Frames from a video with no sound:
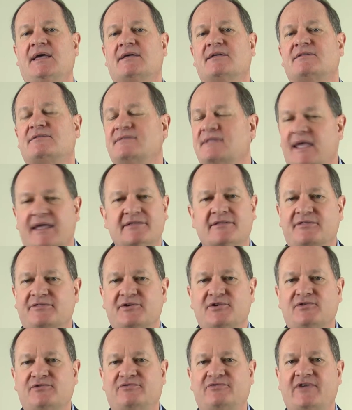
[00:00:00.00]
In the
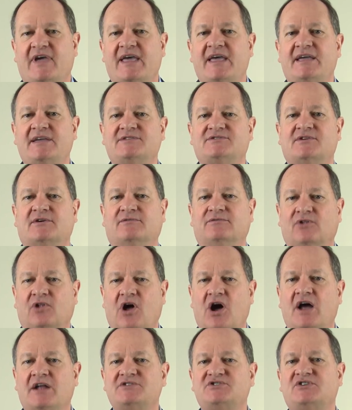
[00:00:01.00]
third phase of
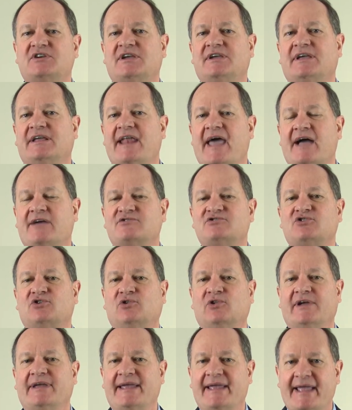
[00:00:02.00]
launching and
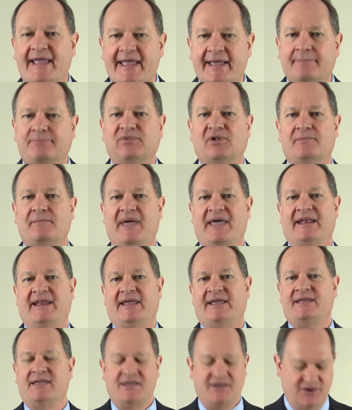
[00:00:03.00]
actually
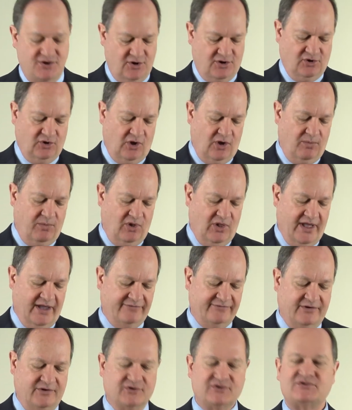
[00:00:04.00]
implementing your global
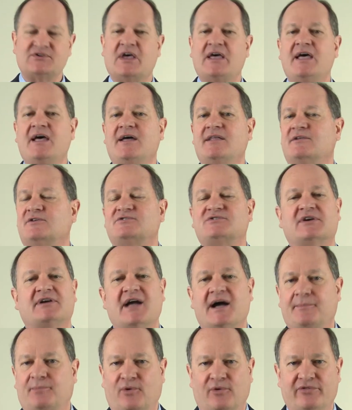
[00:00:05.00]
efforts, there's a
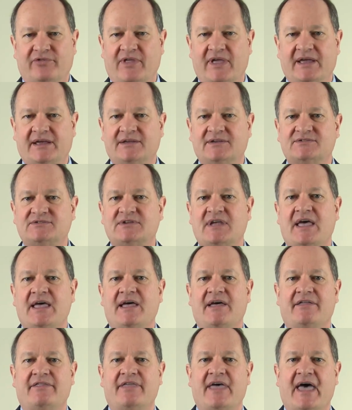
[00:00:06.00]
couple things
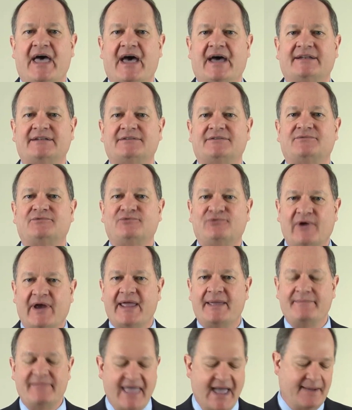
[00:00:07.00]
that
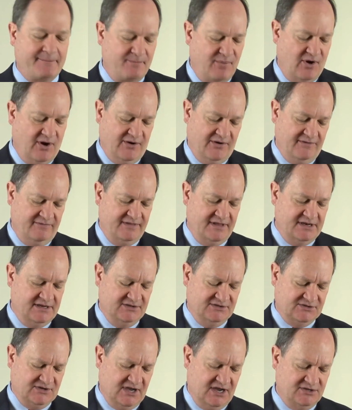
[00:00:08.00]
frame that part of the
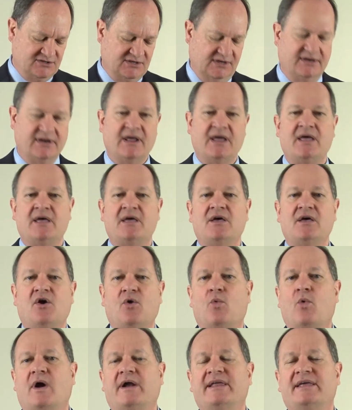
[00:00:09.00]
discussion.
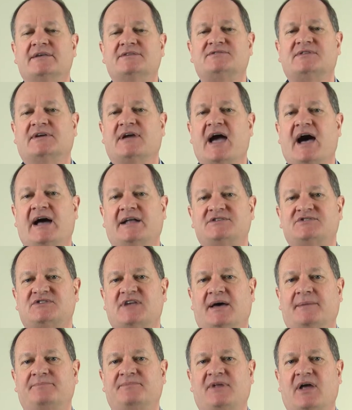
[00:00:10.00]
One is the
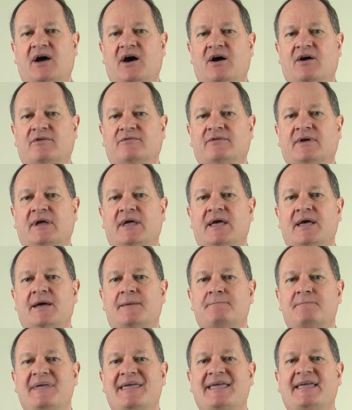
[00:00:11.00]
concept of
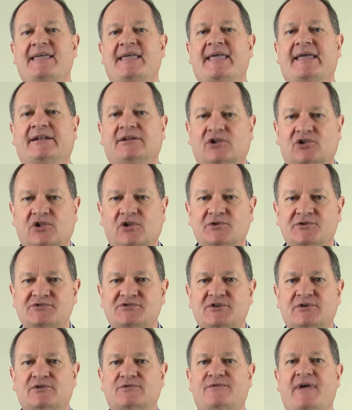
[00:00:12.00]
being
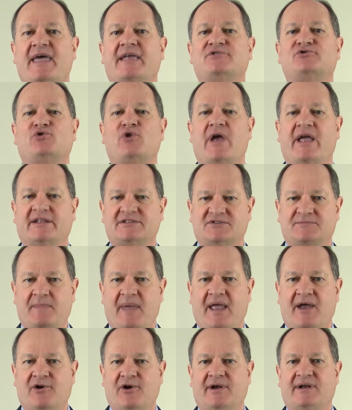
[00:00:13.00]
inclusive and
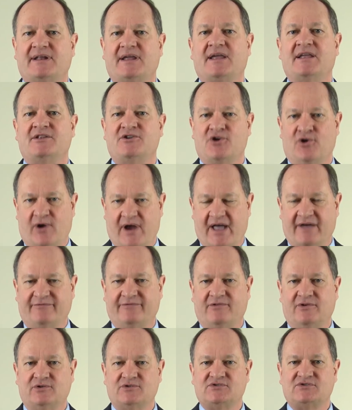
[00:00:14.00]
transparent in your
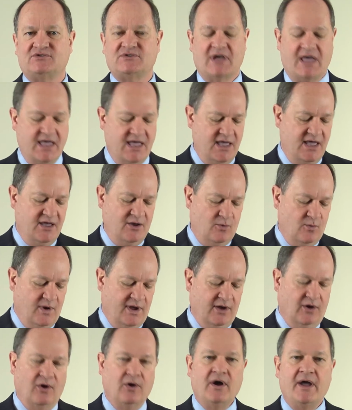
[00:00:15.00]
efforts
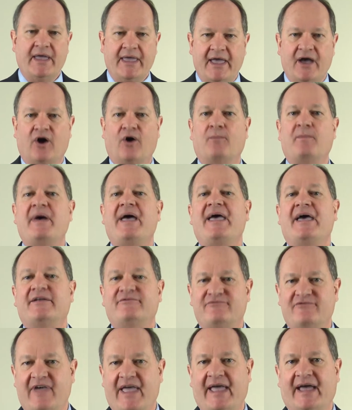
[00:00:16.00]
will help
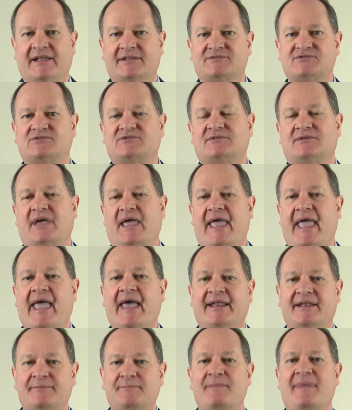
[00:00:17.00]
advance
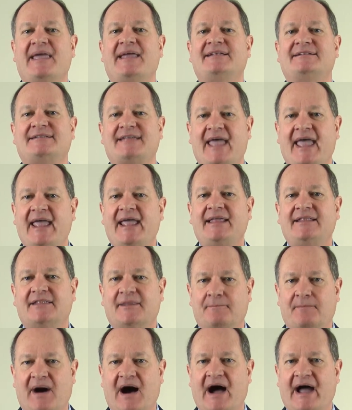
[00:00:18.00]
and maintain
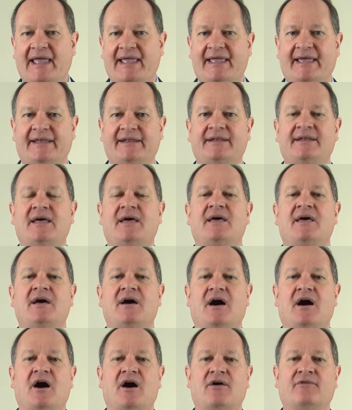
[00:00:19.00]
the buy-in
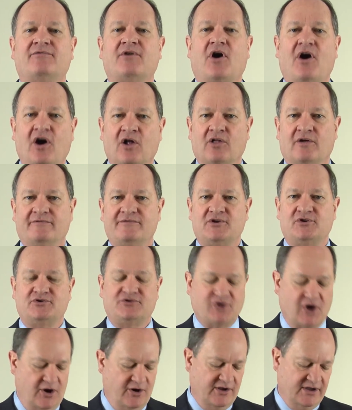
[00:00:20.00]
of all of your
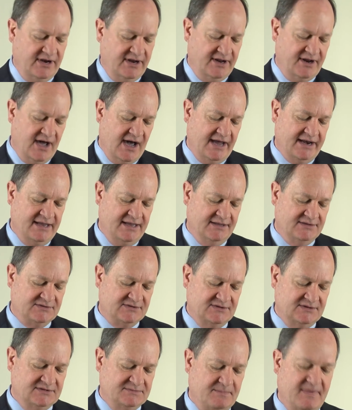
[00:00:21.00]
targeted
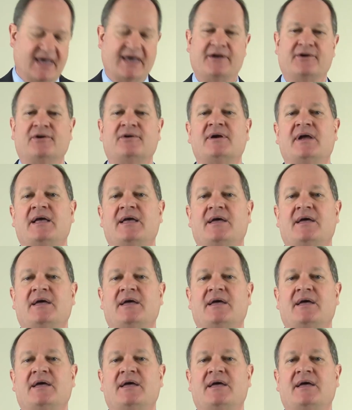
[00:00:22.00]
audiences better.